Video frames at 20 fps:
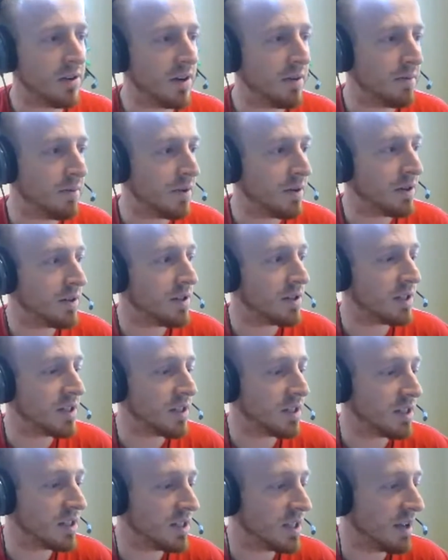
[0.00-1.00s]

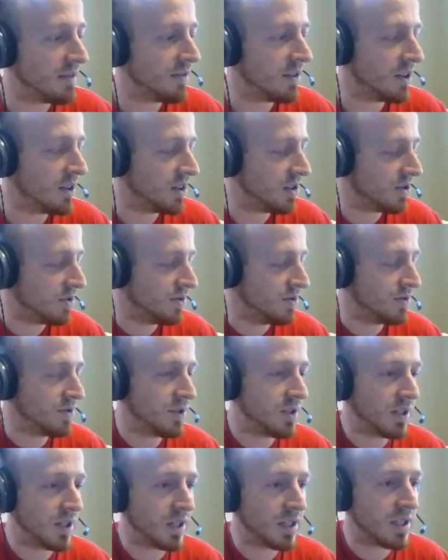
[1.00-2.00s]
numbers 7 through
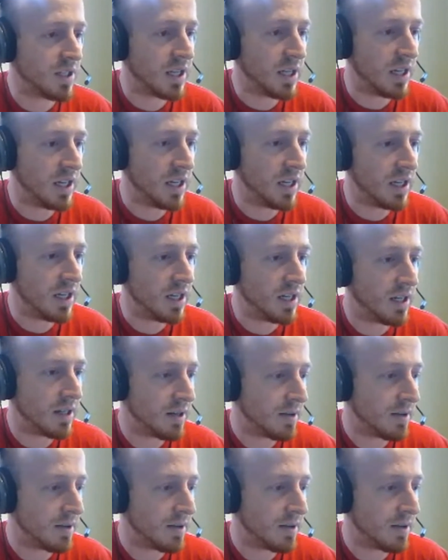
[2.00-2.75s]
16,